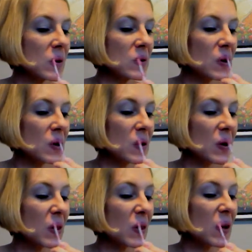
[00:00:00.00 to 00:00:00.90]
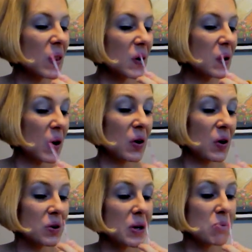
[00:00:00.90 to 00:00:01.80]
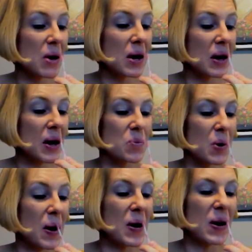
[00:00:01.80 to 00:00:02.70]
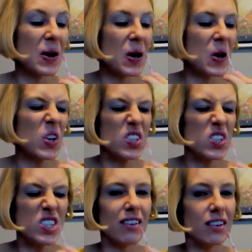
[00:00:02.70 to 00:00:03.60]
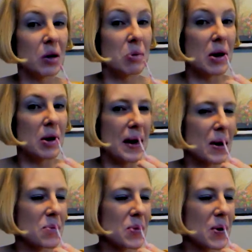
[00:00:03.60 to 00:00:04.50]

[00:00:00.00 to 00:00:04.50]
So you don't look like you're overly made up, but still a little bit of makeup.